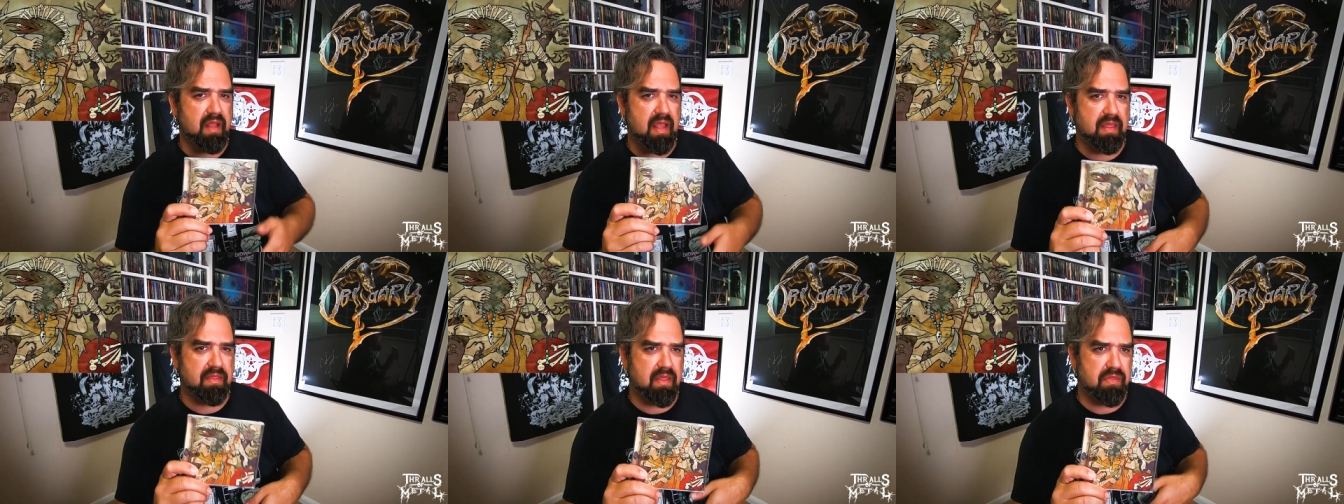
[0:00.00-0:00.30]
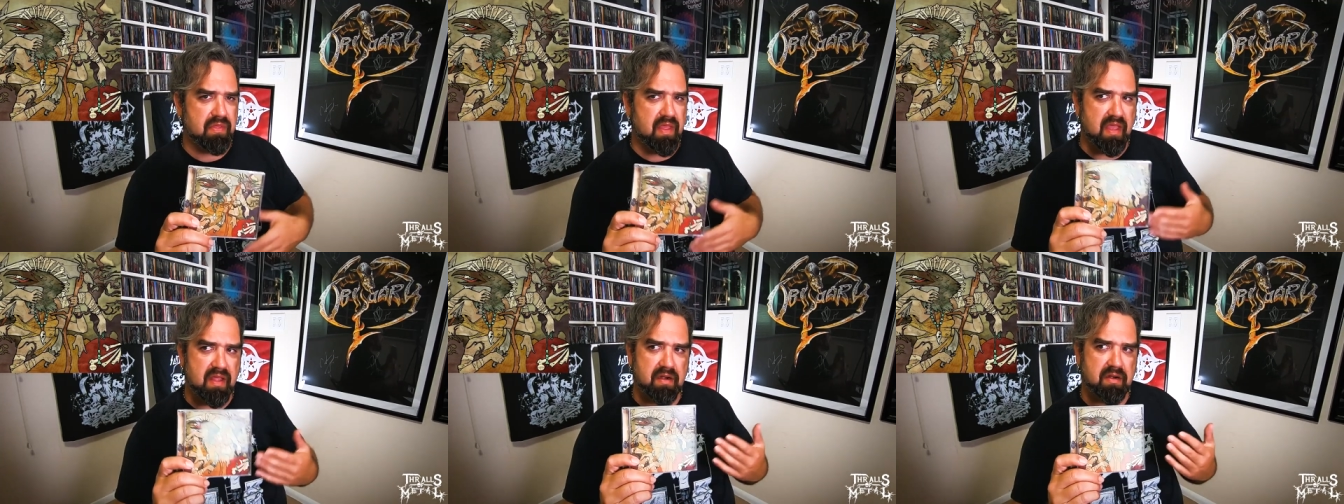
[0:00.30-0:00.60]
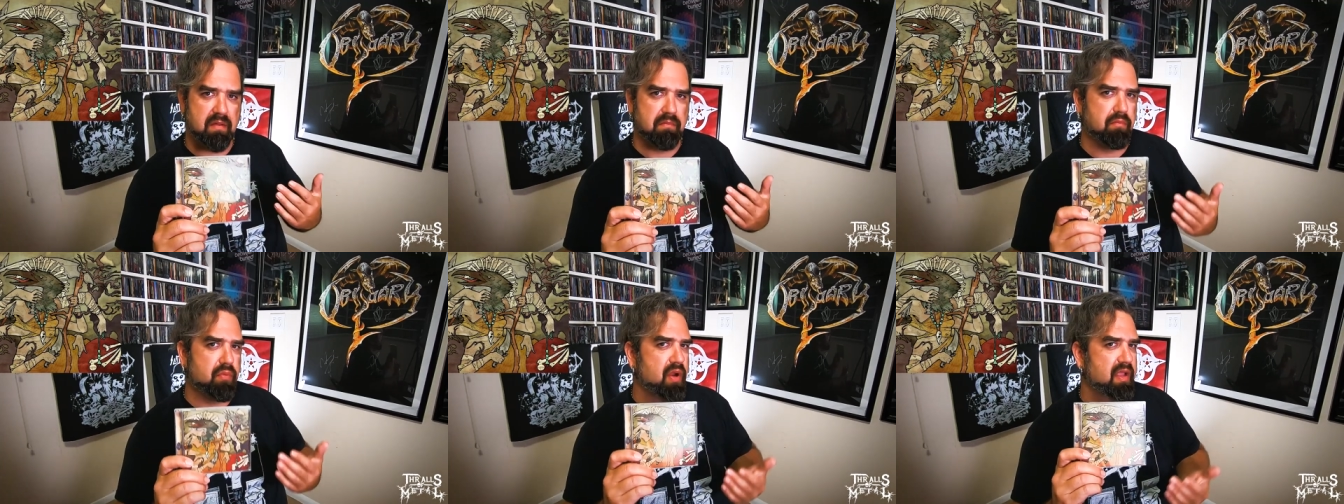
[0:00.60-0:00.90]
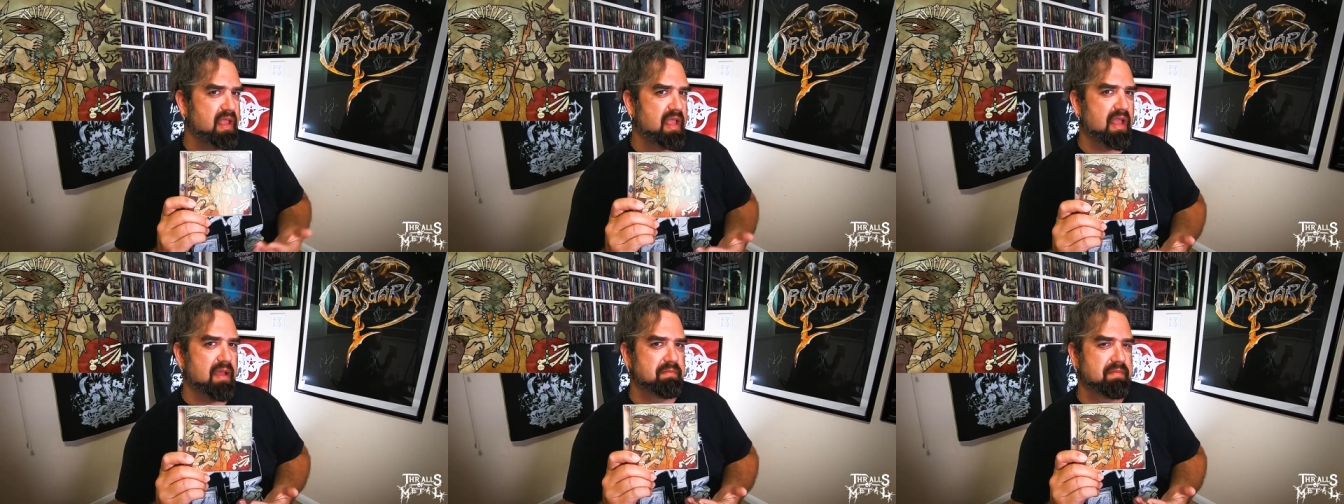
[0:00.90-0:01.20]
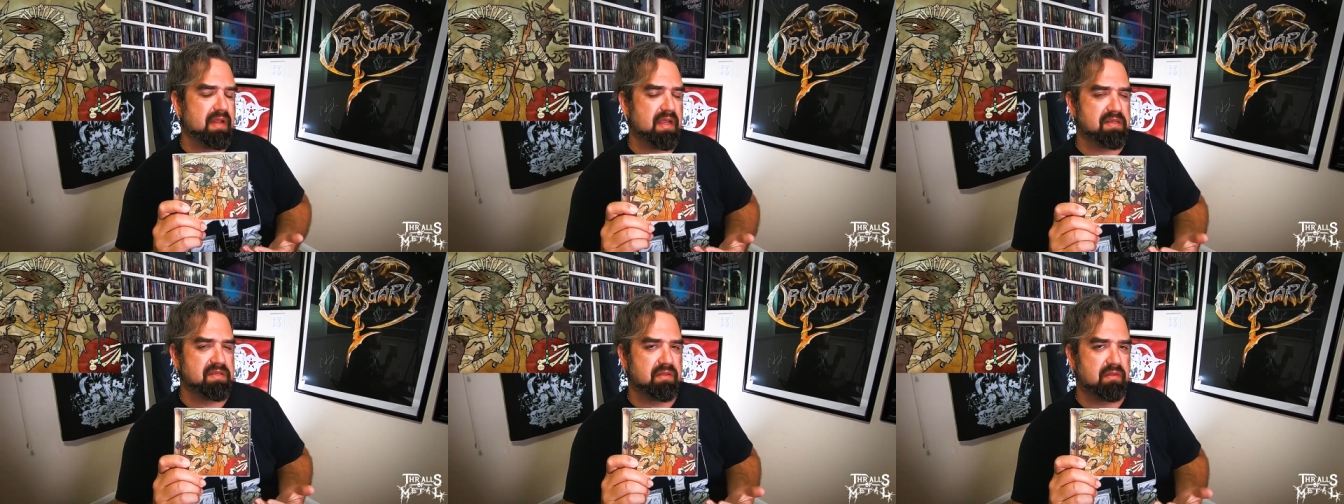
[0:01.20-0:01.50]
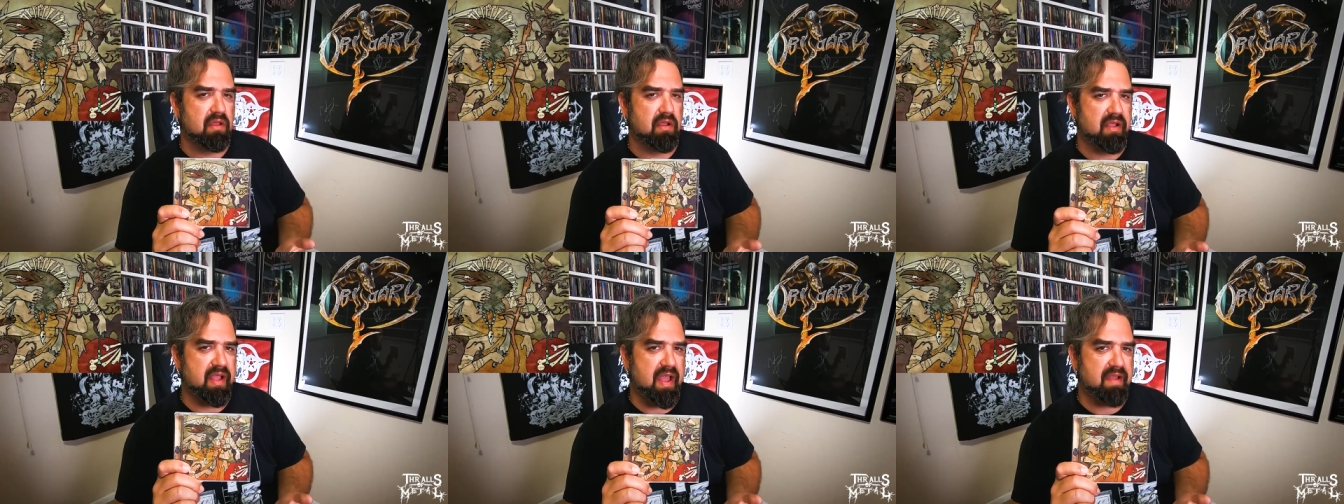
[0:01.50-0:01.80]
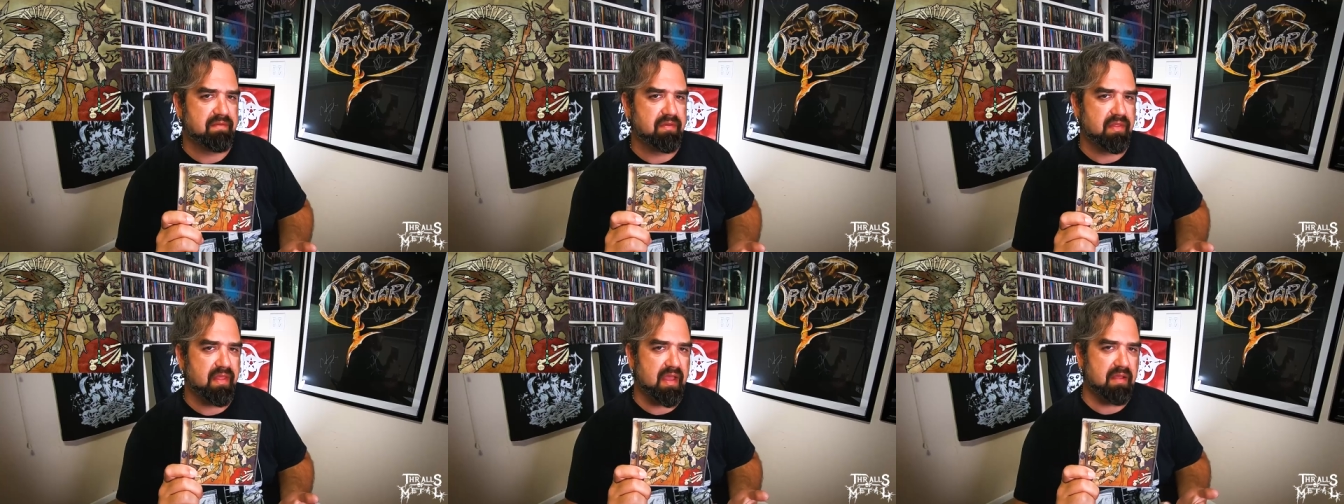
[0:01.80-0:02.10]
And then they ended up breaking up not too long
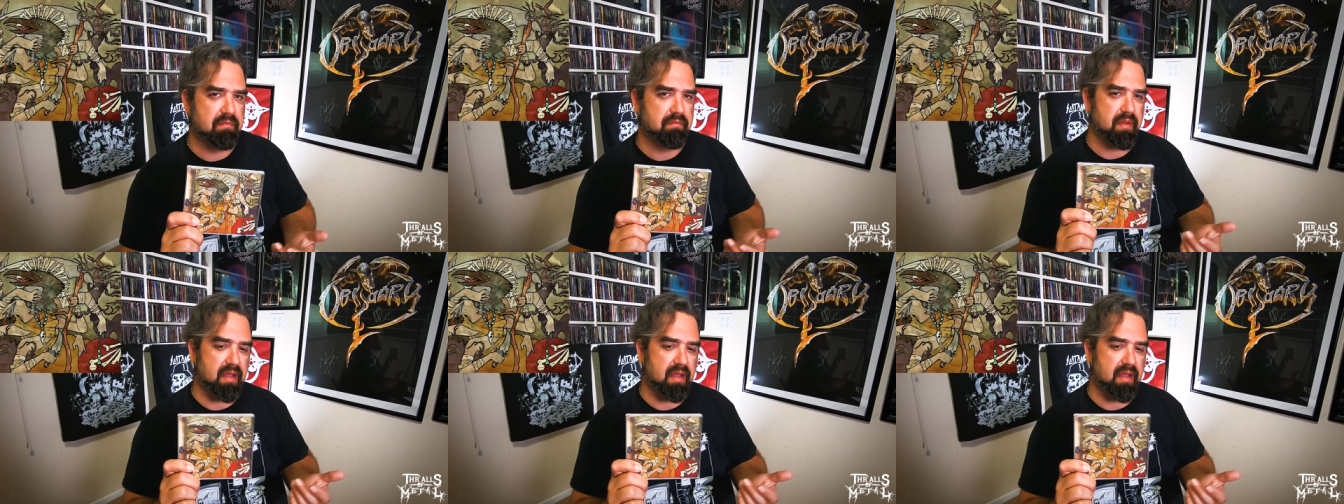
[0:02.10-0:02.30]
after that.